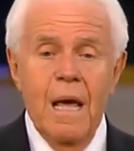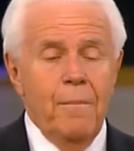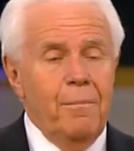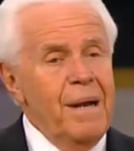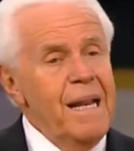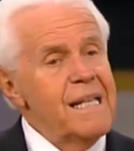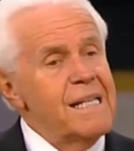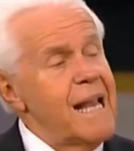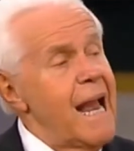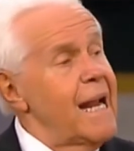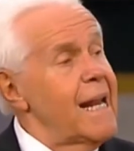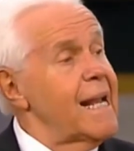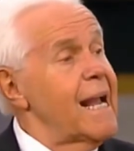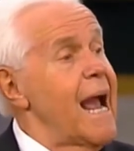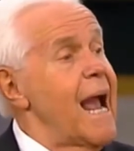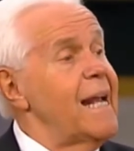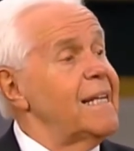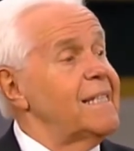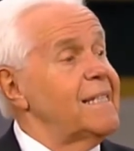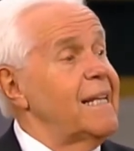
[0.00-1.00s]
But he's got a
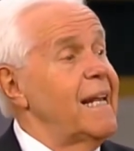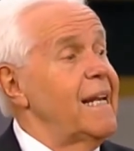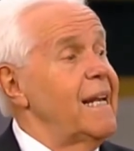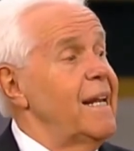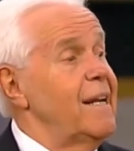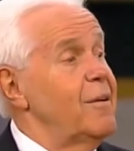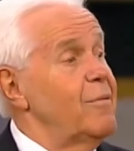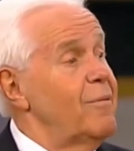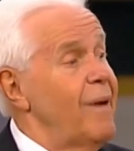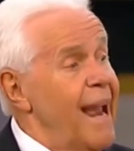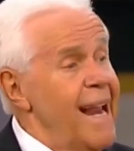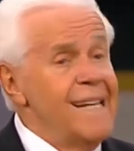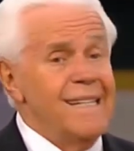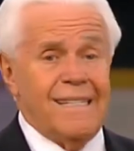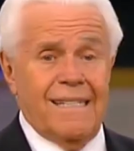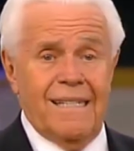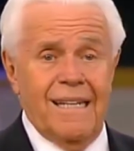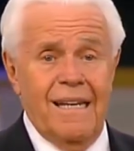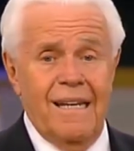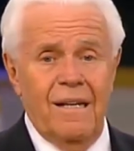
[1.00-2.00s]
guy sitting in the right
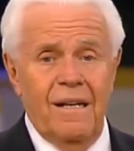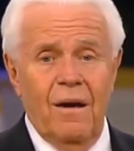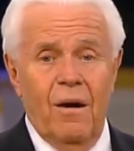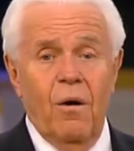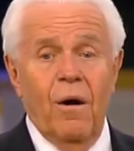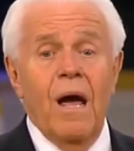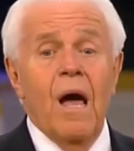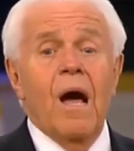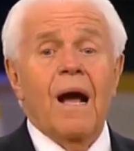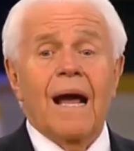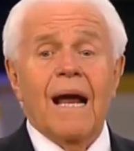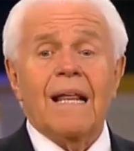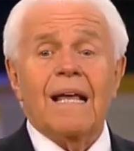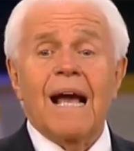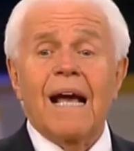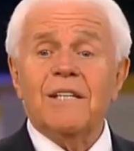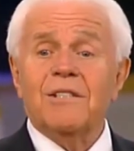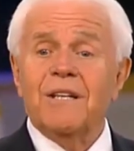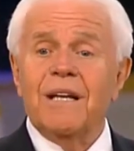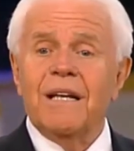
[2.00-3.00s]
seat or got a
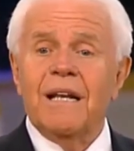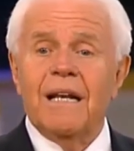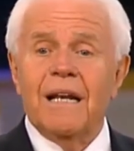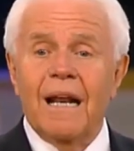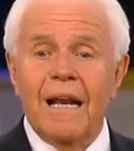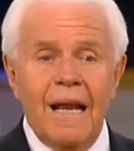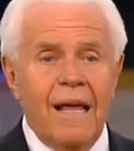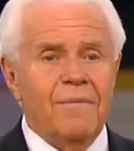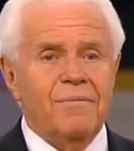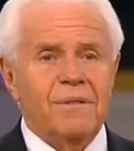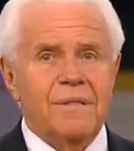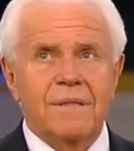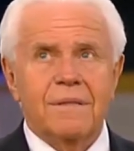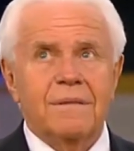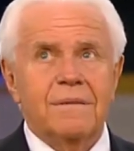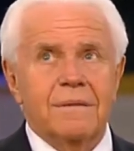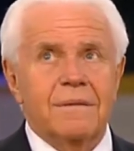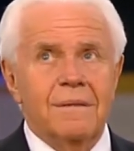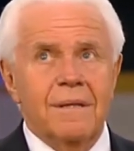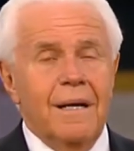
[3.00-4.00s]
guy sitting in
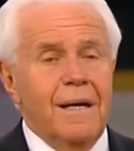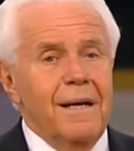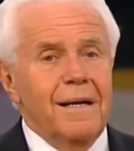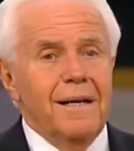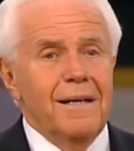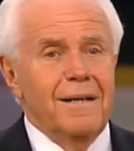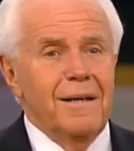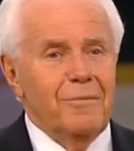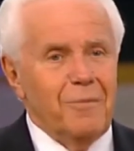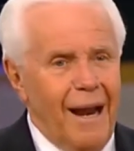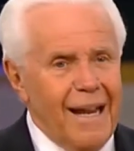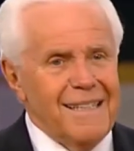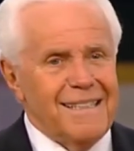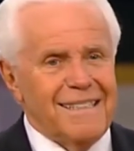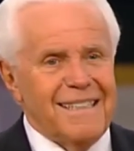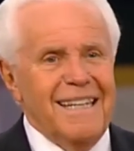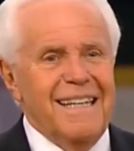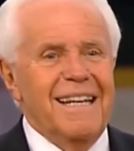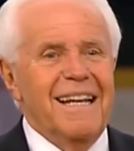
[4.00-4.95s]
the right seat